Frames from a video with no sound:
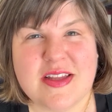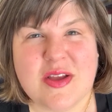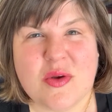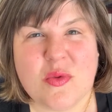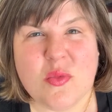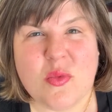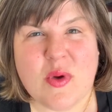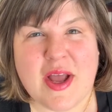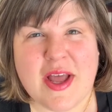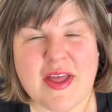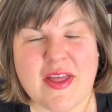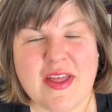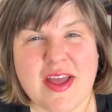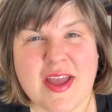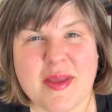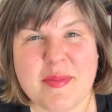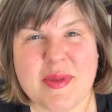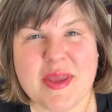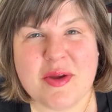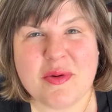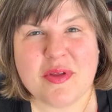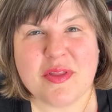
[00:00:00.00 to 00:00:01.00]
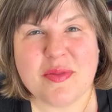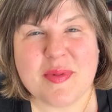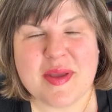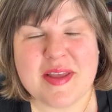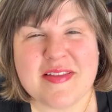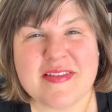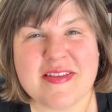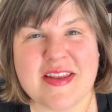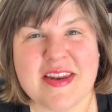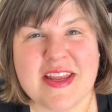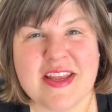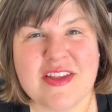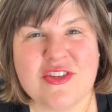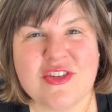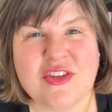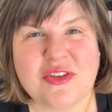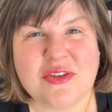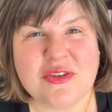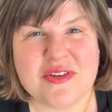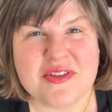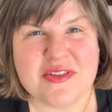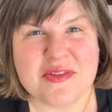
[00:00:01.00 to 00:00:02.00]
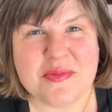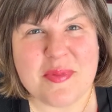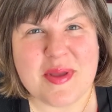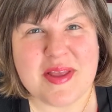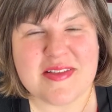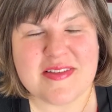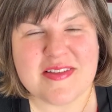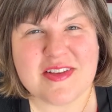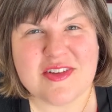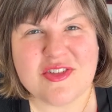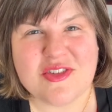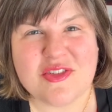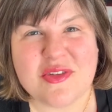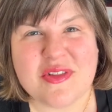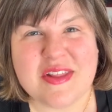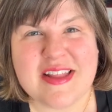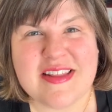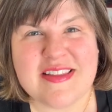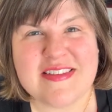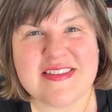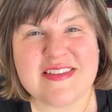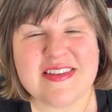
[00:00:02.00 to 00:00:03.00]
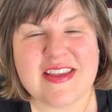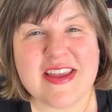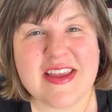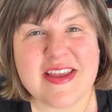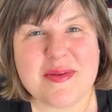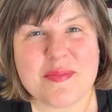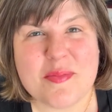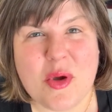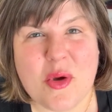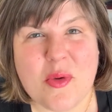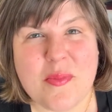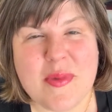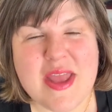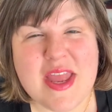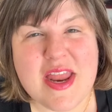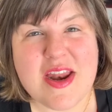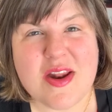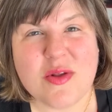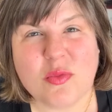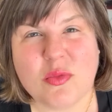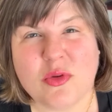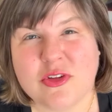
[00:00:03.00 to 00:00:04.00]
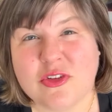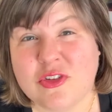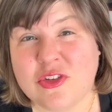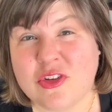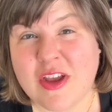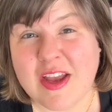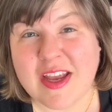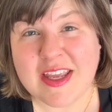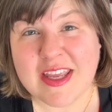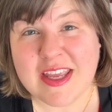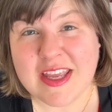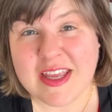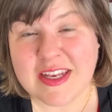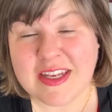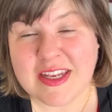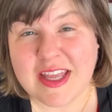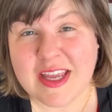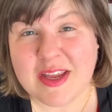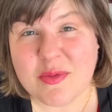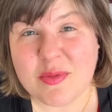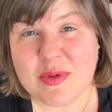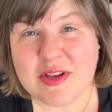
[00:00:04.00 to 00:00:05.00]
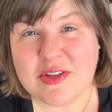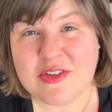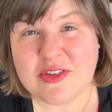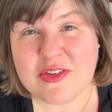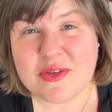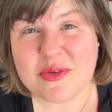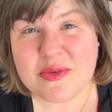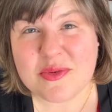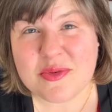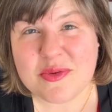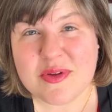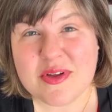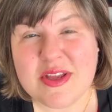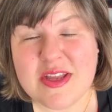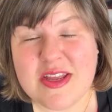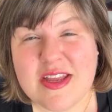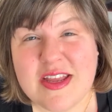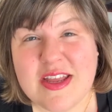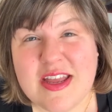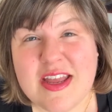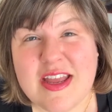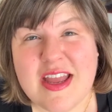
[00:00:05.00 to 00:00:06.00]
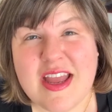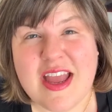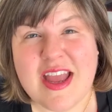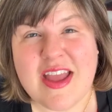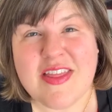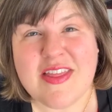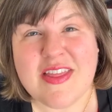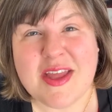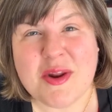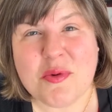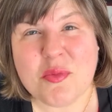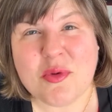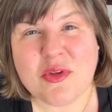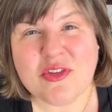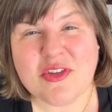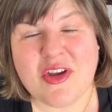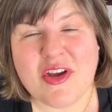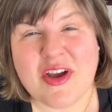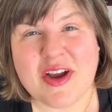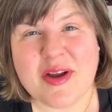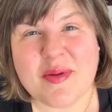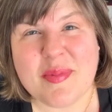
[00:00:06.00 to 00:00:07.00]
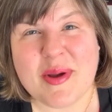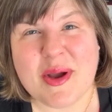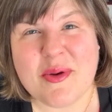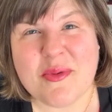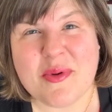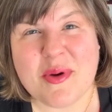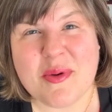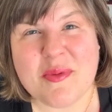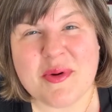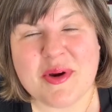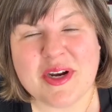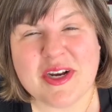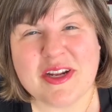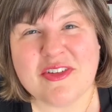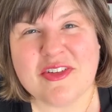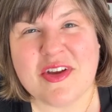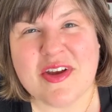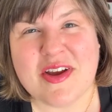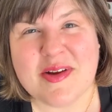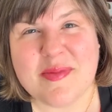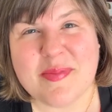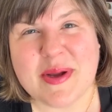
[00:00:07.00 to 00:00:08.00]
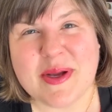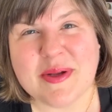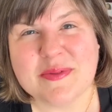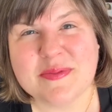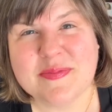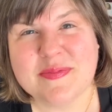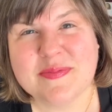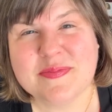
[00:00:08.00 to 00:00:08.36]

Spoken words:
Well, I'm here with my Sunday Children's Message, so let's take a moment, we'll check in like we do, and then we'll talk about what we're going to talk about.